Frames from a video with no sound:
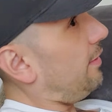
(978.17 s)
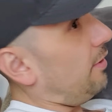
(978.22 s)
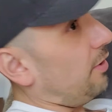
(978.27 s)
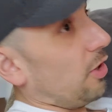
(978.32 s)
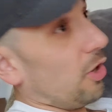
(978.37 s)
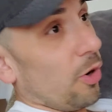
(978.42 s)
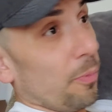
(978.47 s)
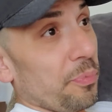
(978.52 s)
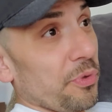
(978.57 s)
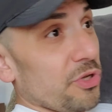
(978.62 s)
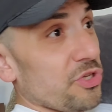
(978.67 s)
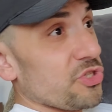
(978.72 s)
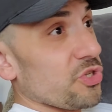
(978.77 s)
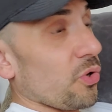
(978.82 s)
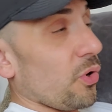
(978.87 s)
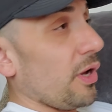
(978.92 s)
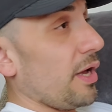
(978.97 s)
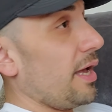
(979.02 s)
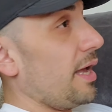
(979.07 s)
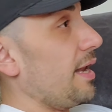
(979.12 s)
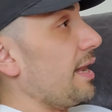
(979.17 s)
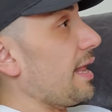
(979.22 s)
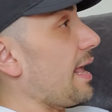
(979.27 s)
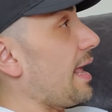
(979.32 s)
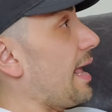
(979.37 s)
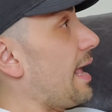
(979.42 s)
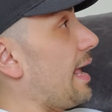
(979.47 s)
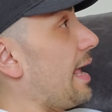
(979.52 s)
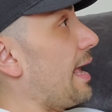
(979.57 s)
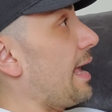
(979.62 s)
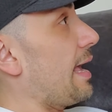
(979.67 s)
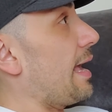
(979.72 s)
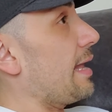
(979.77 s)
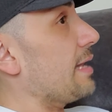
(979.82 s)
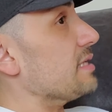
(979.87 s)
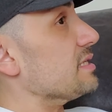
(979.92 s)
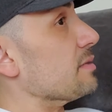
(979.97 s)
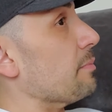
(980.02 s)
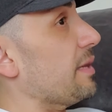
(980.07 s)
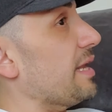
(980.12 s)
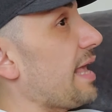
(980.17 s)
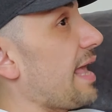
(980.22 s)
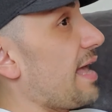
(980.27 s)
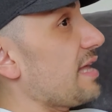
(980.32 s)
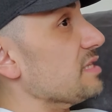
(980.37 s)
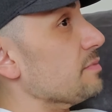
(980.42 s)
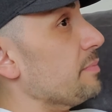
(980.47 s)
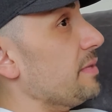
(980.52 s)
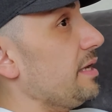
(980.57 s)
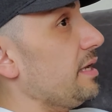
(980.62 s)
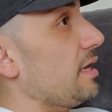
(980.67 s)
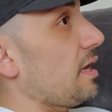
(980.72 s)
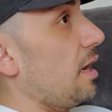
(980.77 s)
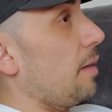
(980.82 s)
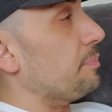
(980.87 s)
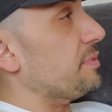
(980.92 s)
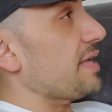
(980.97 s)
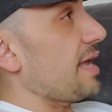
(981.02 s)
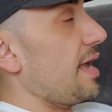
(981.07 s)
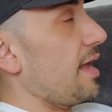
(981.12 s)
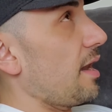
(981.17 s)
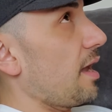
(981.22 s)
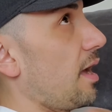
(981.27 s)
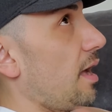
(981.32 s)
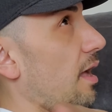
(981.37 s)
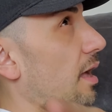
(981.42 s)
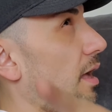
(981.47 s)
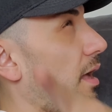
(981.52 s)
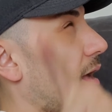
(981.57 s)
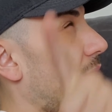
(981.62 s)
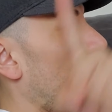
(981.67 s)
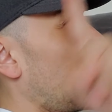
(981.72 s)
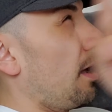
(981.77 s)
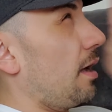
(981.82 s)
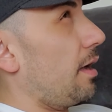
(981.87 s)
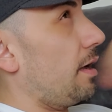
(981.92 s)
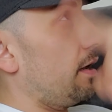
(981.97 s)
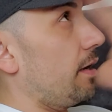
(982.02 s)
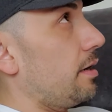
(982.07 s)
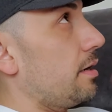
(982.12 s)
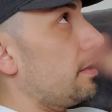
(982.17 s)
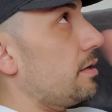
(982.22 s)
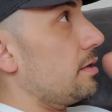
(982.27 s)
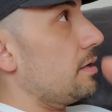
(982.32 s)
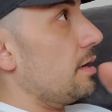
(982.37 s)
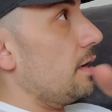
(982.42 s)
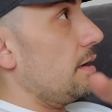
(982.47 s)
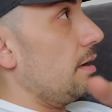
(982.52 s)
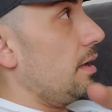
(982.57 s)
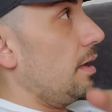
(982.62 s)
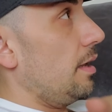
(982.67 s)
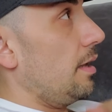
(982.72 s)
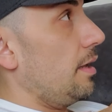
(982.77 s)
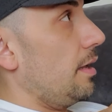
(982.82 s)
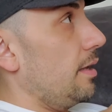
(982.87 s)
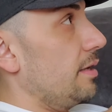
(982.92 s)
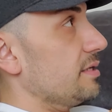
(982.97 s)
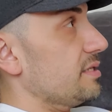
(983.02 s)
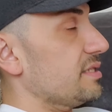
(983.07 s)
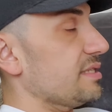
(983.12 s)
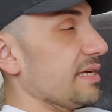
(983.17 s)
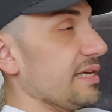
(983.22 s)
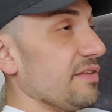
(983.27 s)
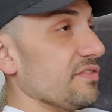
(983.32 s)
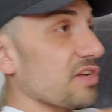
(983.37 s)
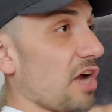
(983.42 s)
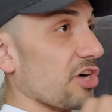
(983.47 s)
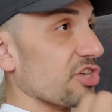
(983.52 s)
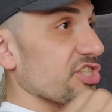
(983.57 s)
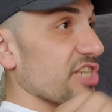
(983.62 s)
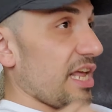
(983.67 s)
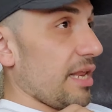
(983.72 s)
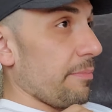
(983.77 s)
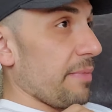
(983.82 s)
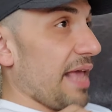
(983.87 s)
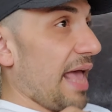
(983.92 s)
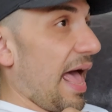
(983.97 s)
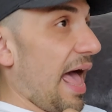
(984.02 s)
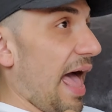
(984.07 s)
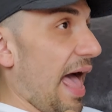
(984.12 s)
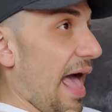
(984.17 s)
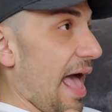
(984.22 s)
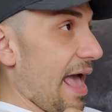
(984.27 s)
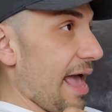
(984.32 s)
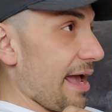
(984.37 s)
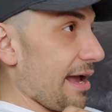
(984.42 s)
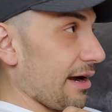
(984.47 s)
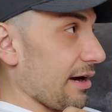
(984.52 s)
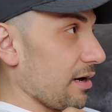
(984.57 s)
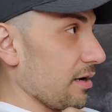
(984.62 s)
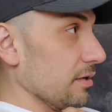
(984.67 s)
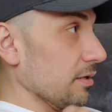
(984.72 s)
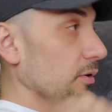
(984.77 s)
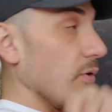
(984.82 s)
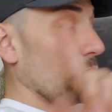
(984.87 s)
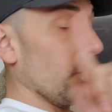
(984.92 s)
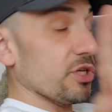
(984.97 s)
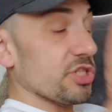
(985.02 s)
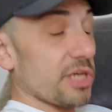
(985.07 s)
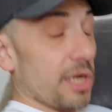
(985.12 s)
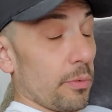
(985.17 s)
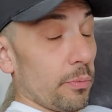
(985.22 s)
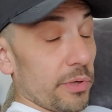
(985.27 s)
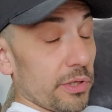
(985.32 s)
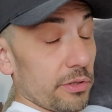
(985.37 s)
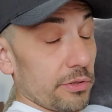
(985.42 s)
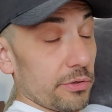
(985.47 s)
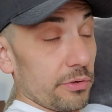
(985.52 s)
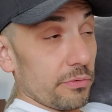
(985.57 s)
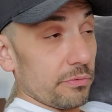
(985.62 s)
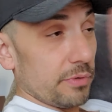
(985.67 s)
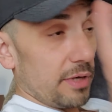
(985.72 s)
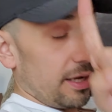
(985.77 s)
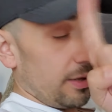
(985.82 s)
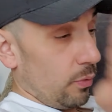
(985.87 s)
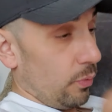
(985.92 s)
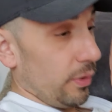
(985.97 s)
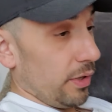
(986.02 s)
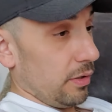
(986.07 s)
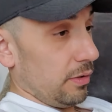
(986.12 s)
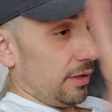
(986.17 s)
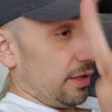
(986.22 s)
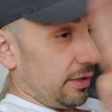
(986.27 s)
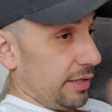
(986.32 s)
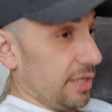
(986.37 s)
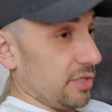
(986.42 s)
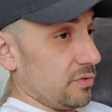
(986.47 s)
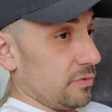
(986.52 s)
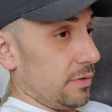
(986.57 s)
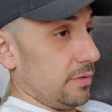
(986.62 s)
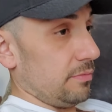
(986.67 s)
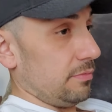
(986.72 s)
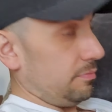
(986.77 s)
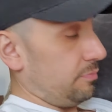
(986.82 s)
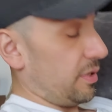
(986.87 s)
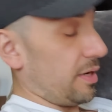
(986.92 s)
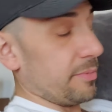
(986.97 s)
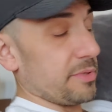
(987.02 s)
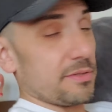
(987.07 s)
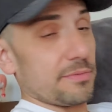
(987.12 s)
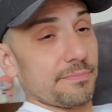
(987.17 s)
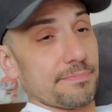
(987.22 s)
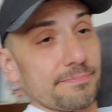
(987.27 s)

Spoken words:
Hope you enjoyed. And somebody asked me to update on Steve's Arch Enemy Hire, which I will do. I'll get to it. Promise.